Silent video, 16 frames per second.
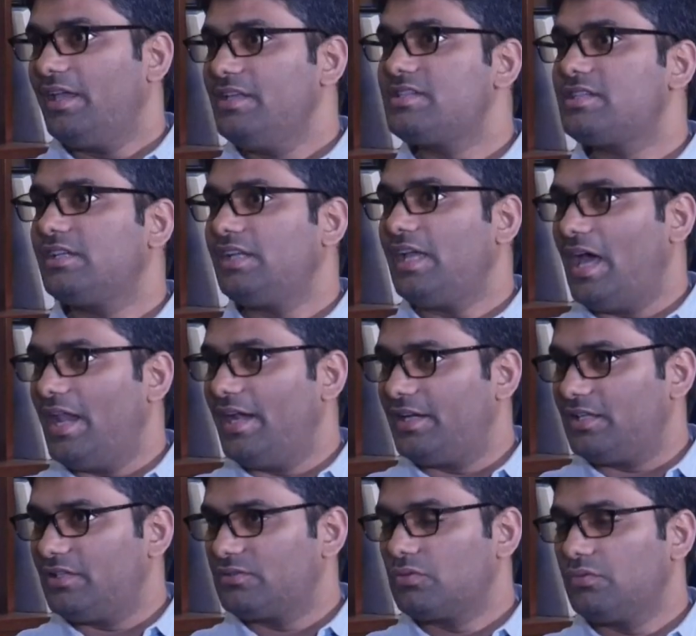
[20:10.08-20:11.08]
is a
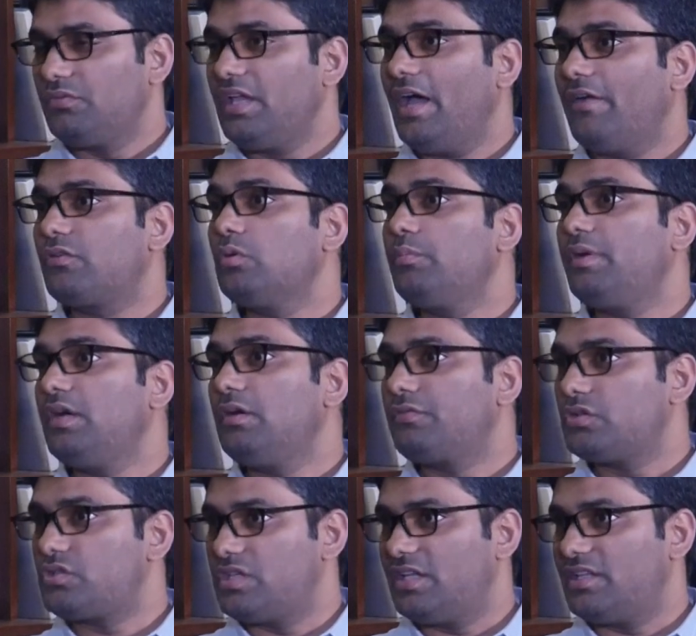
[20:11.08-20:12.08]
reality. So we have to build
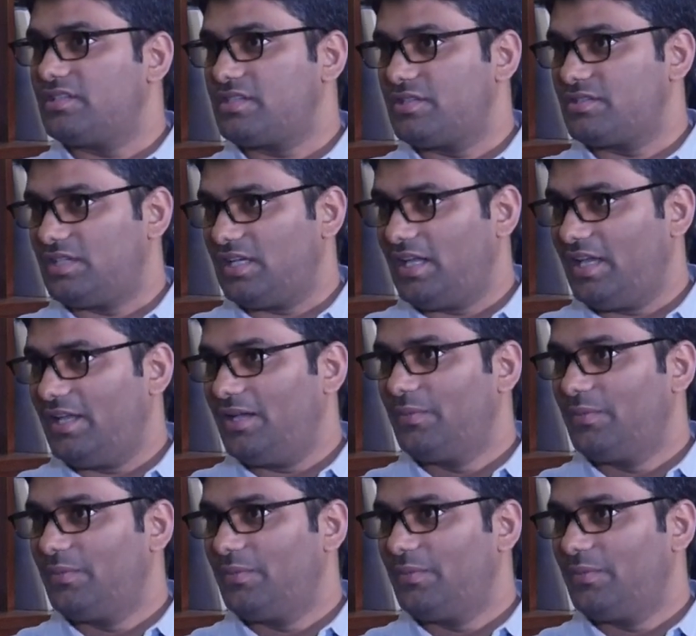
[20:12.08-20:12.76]
for GNSS denial.